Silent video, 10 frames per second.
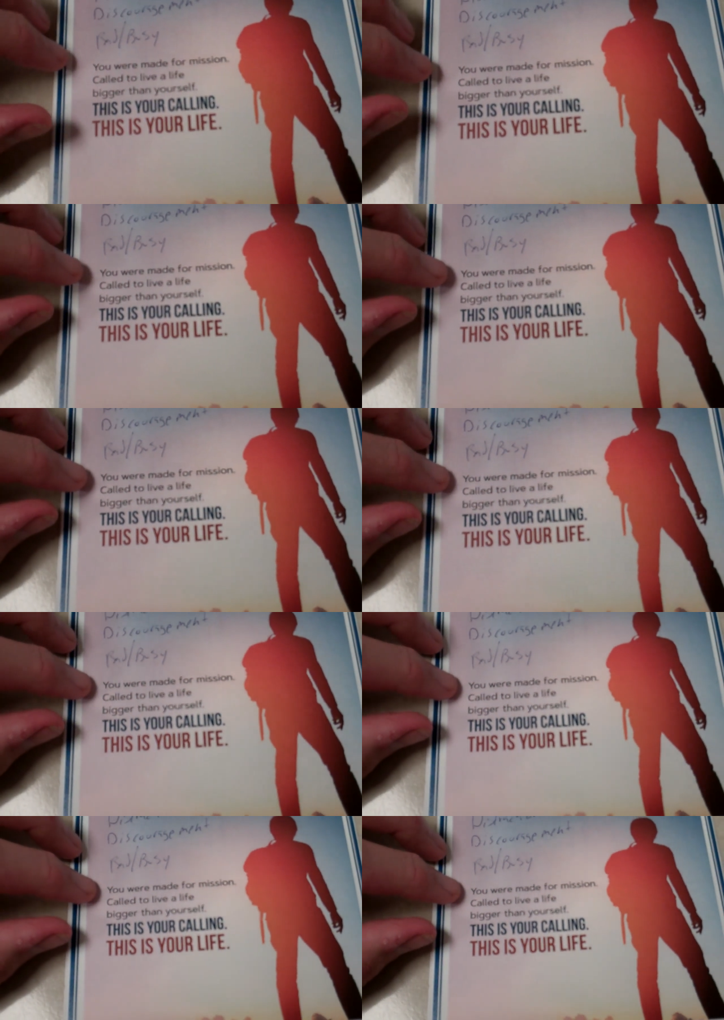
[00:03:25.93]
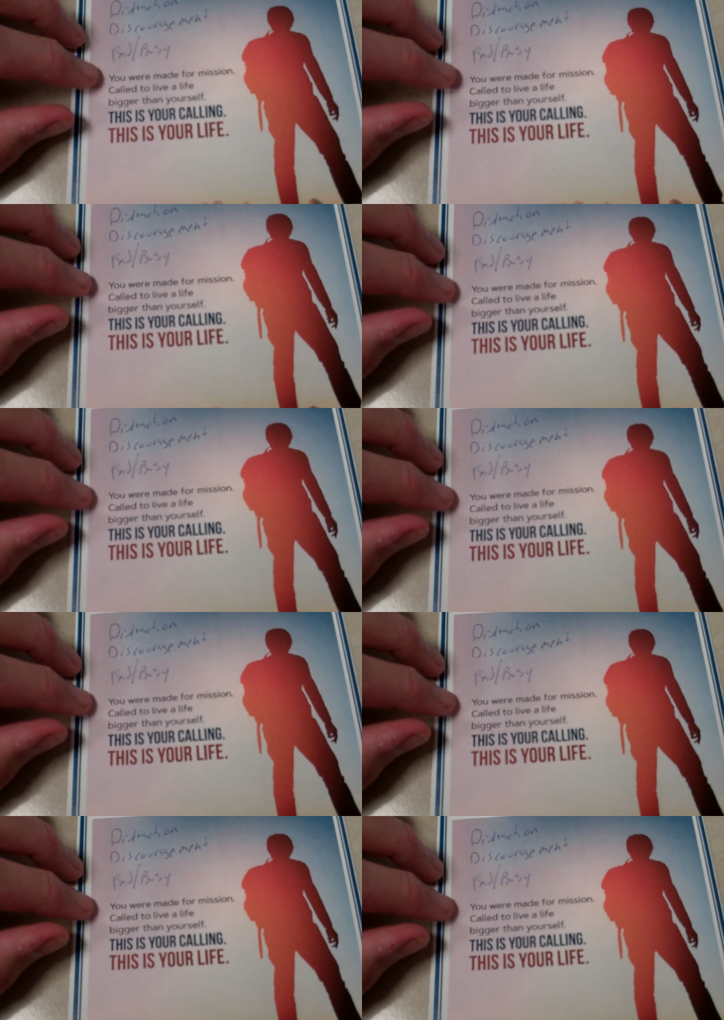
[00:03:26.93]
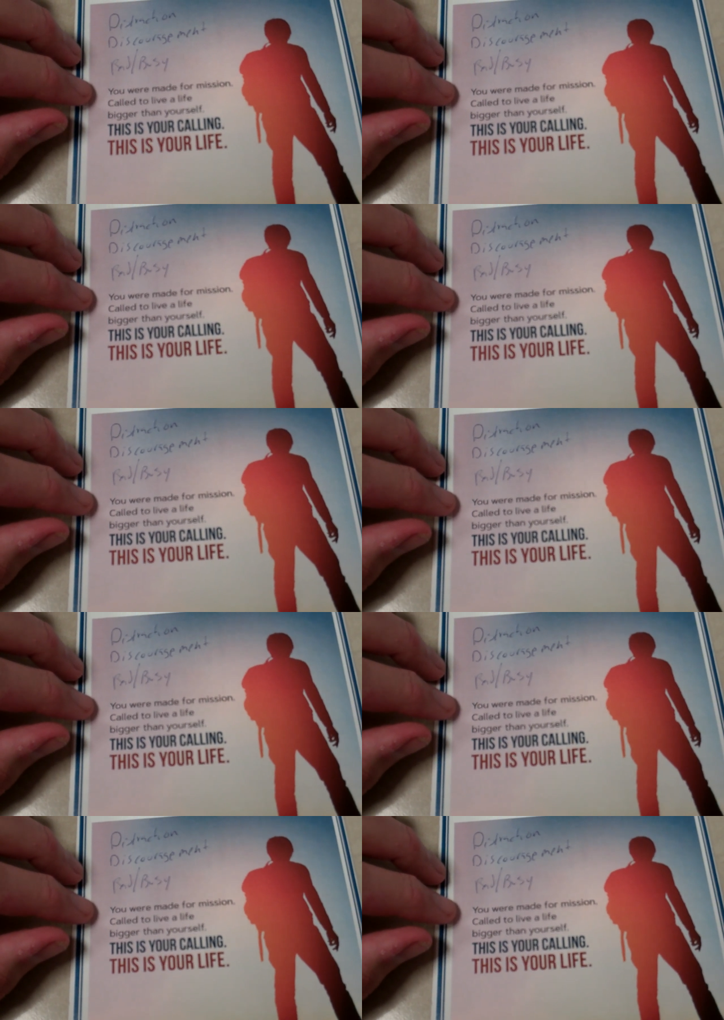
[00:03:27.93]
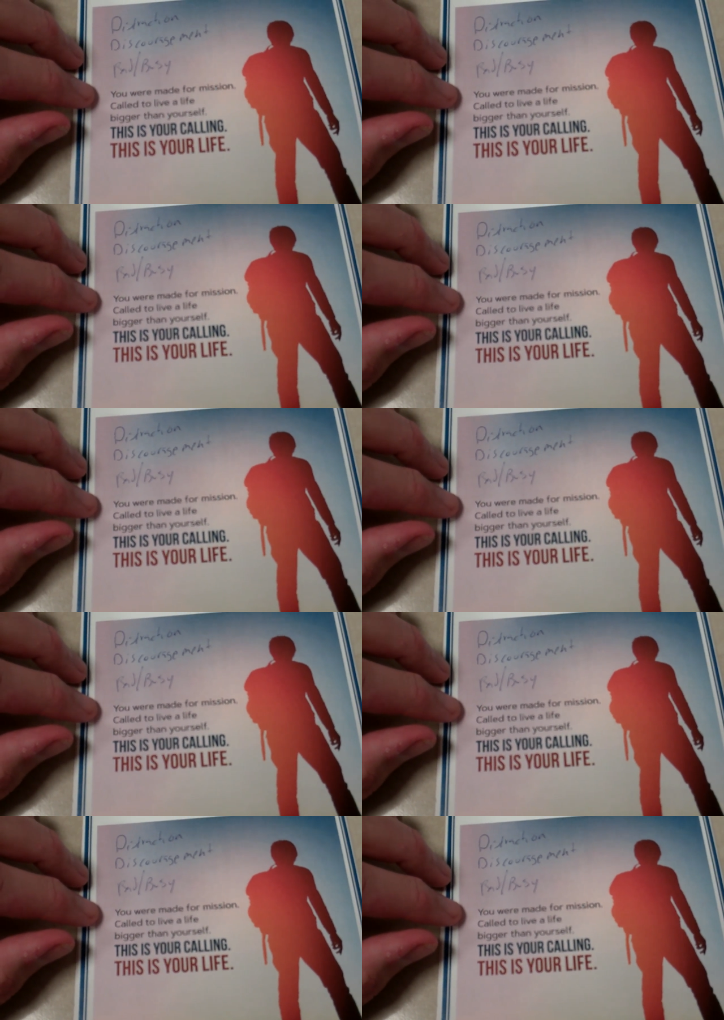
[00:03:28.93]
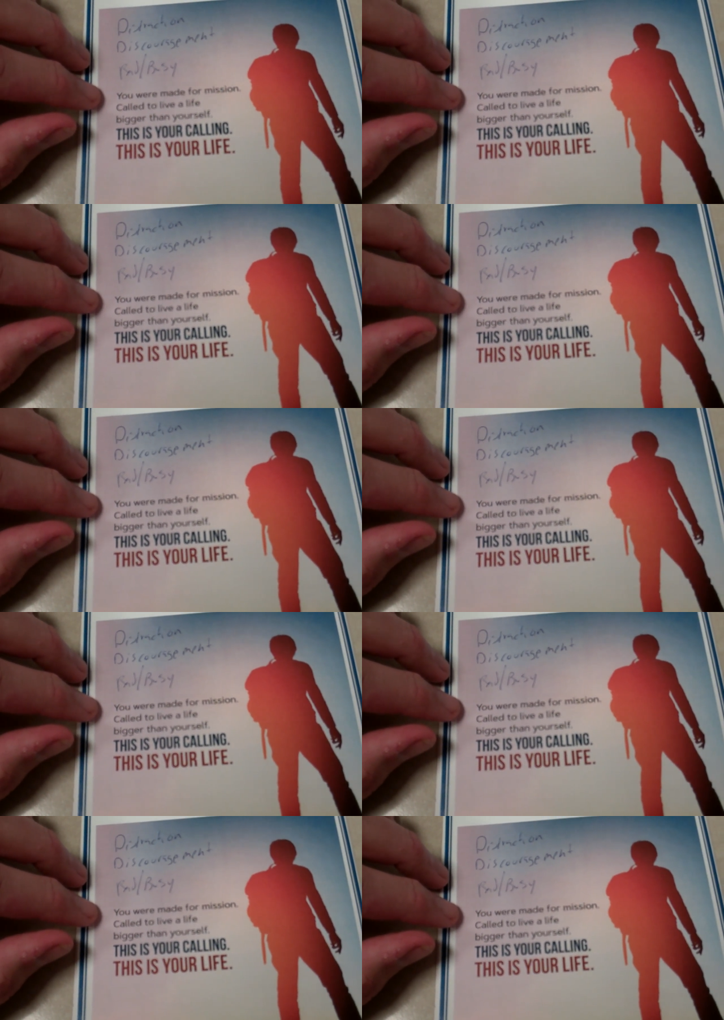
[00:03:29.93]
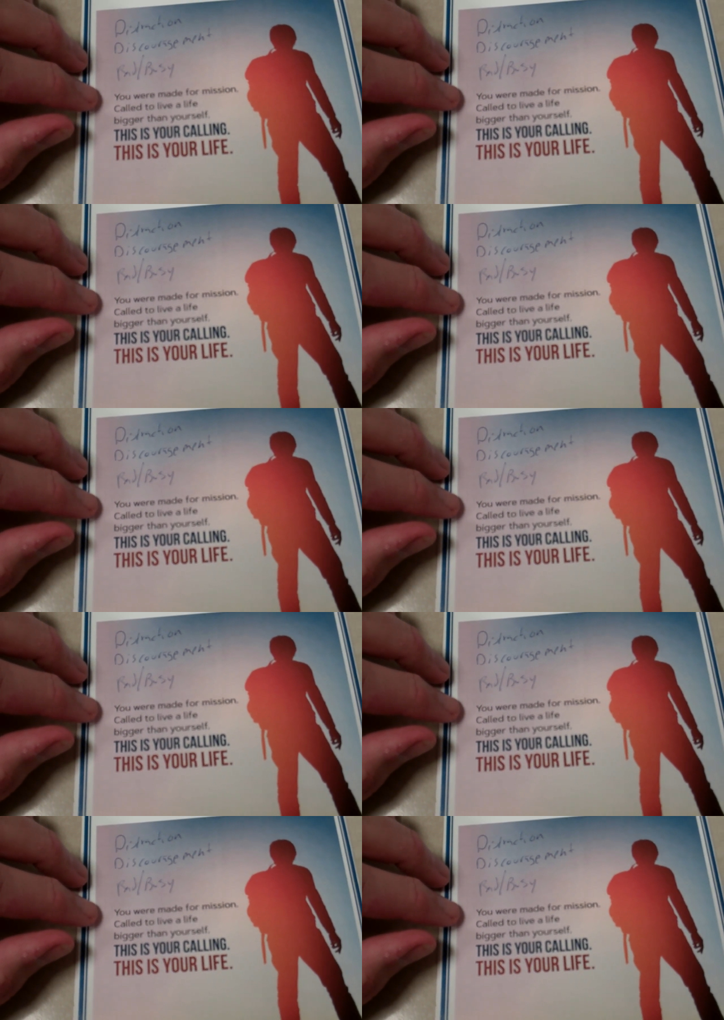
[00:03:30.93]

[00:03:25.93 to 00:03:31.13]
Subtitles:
(no speaker visible)